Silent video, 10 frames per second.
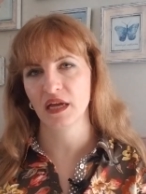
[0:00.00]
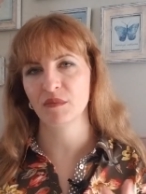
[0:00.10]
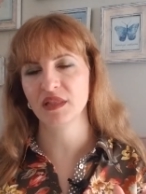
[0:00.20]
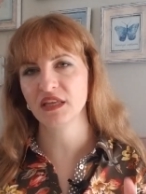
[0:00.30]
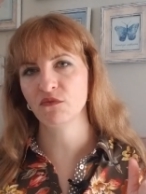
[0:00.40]
I
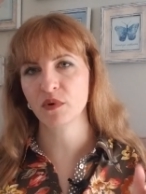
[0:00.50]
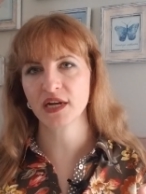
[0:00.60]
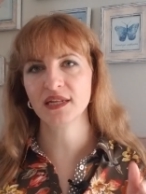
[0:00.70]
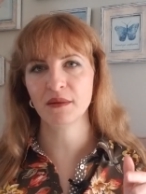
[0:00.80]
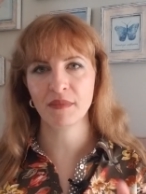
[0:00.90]
believe
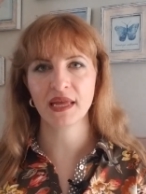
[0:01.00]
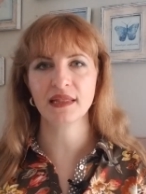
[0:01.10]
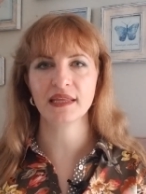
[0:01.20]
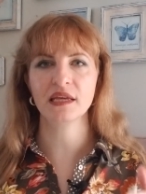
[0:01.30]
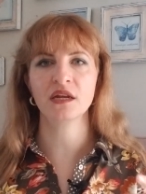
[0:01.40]
Brenda
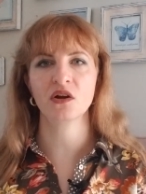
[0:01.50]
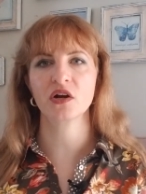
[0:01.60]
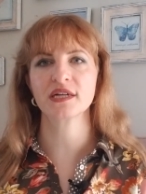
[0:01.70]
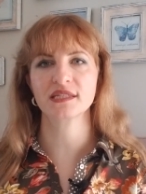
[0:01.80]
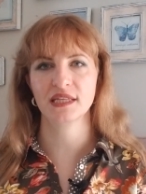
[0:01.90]
Manley, an
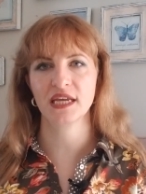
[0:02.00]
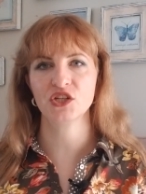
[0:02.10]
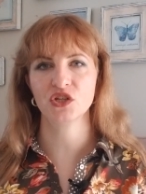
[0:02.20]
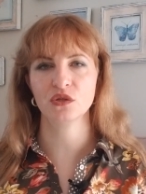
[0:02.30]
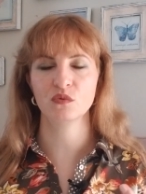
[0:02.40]
artist
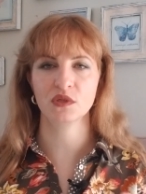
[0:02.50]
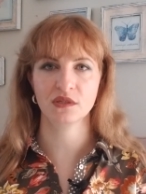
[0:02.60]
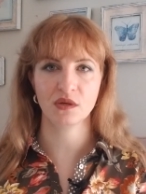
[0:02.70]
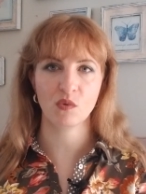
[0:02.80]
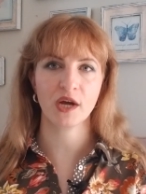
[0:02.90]
agent, was
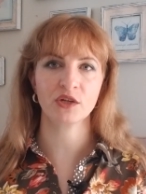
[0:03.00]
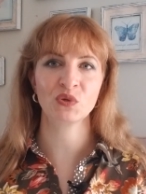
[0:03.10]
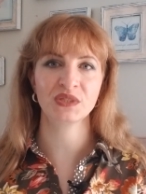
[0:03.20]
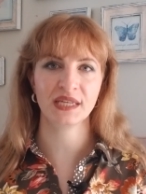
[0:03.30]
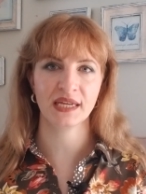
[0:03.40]
the one
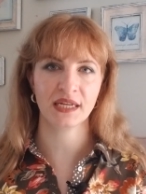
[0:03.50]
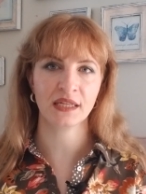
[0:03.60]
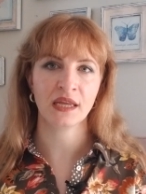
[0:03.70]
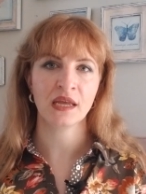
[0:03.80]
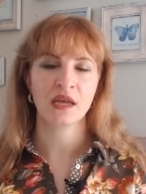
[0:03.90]
who said
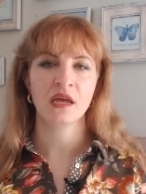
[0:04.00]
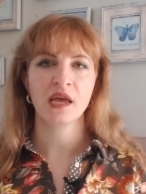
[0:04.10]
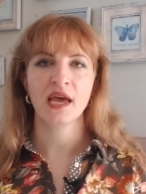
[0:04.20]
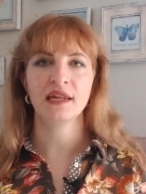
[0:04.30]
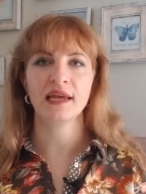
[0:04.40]
it.
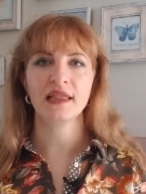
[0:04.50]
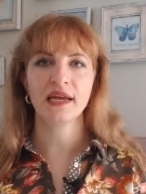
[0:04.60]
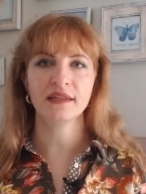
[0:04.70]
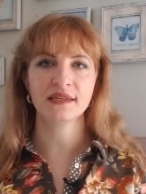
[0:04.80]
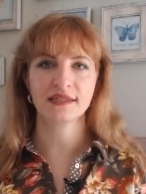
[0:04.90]
And I
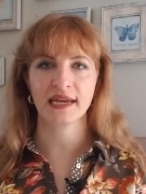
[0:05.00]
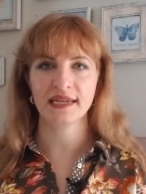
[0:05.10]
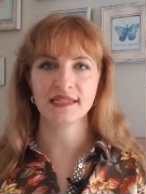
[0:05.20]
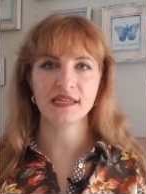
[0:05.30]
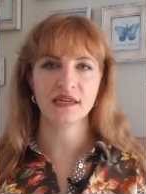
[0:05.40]
like this
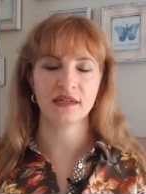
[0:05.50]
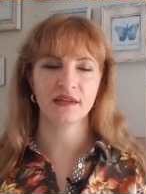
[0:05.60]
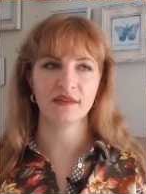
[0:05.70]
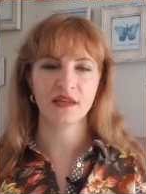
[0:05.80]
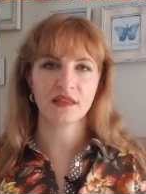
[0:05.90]
idea, and
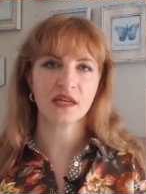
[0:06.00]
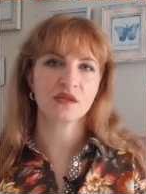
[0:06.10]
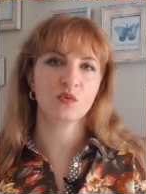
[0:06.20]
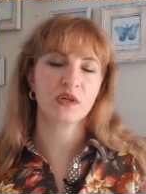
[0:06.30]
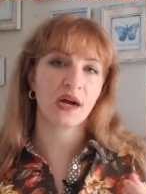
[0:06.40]
I think
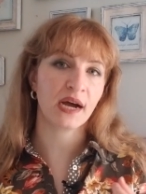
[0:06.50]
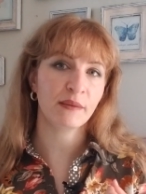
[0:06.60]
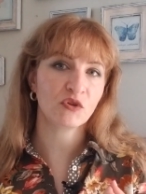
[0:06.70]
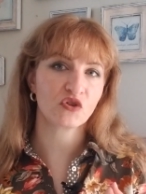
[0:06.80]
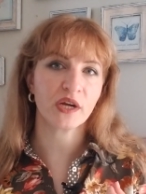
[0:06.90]
that's what
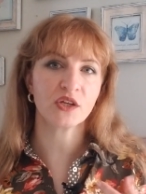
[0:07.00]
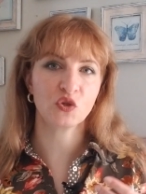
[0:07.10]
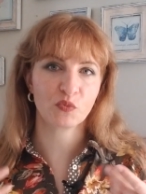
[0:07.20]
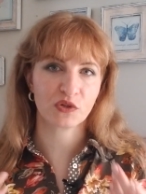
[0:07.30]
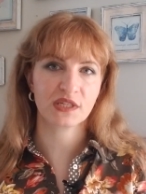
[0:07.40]
I'm trying
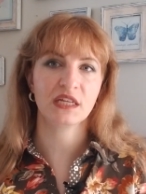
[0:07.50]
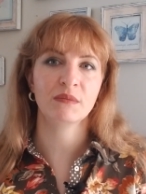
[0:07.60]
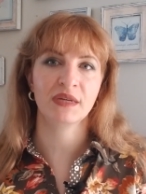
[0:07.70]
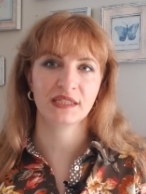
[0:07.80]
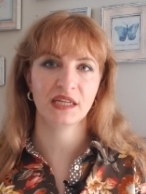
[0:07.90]
to present
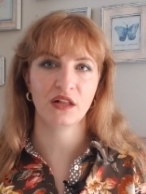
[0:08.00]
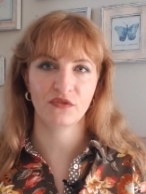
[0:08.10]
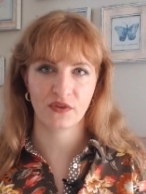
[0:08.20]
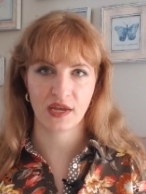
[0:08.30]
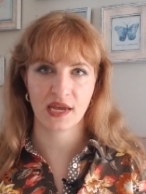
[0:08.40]

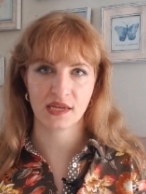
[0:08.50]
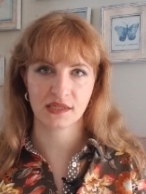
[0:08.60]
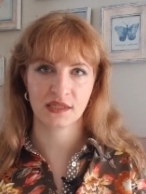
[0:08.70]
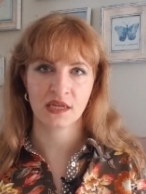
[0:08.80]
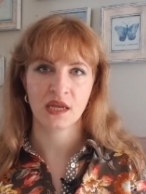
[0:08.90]
myself as.